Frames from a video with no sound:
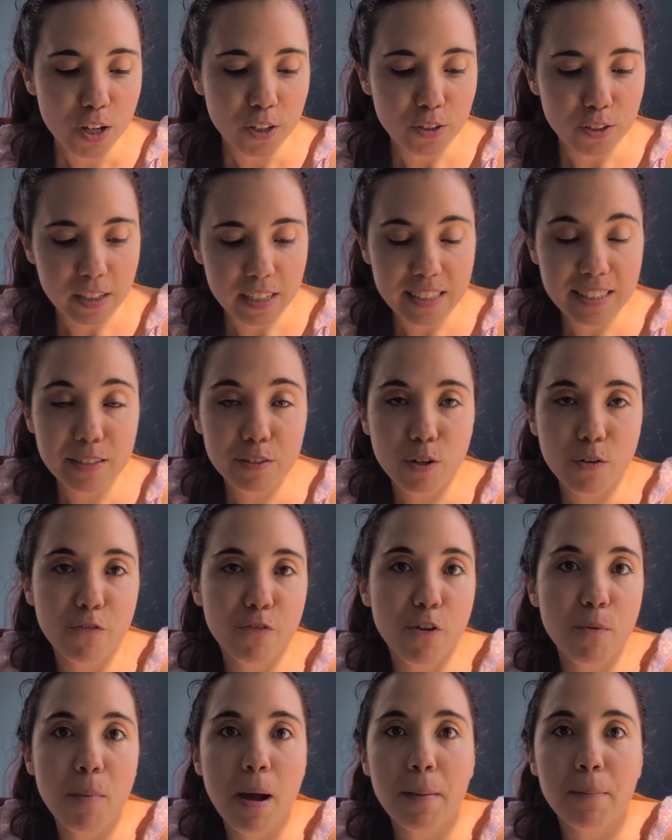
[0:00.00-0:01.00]
it's for
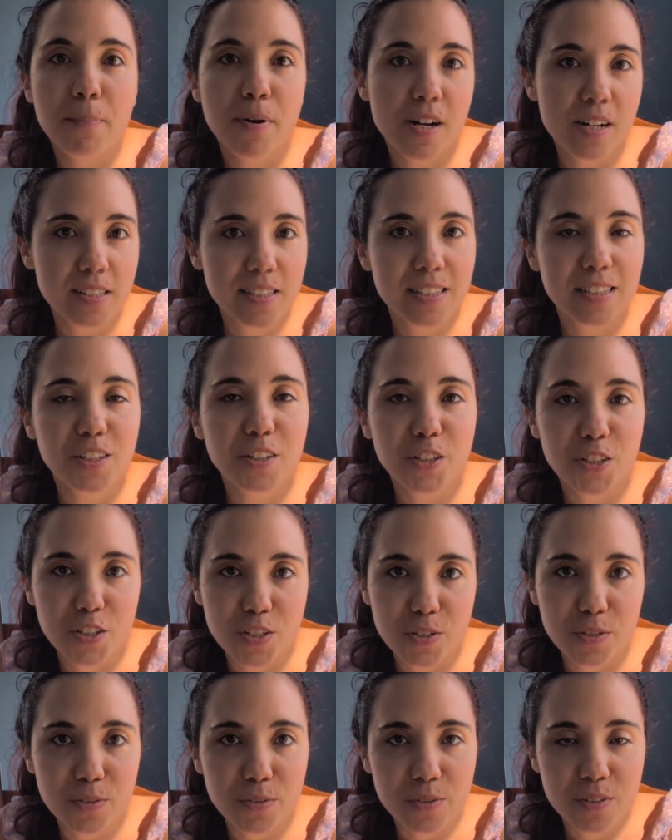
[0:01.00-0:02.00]
my personal
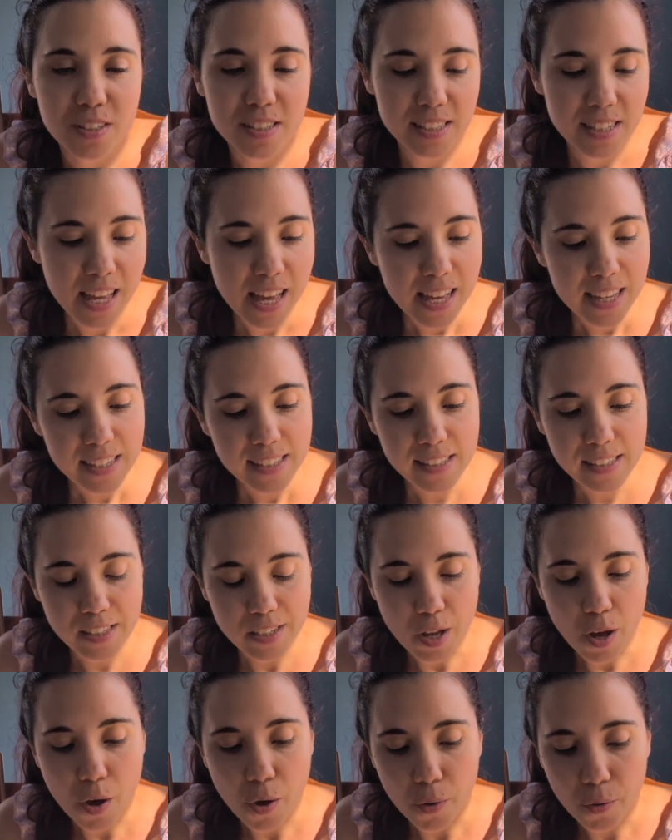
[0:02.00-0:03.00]
use.
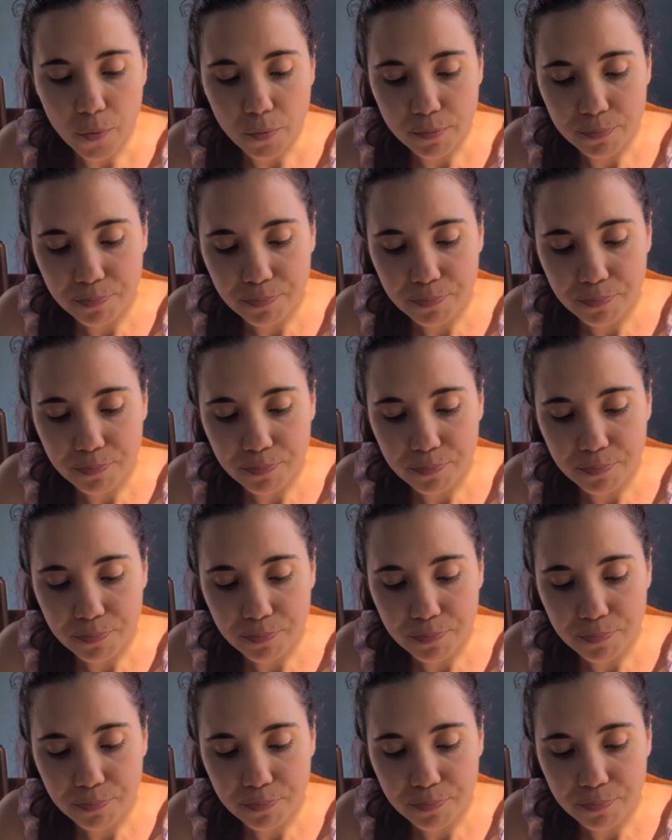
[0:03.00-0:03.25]
So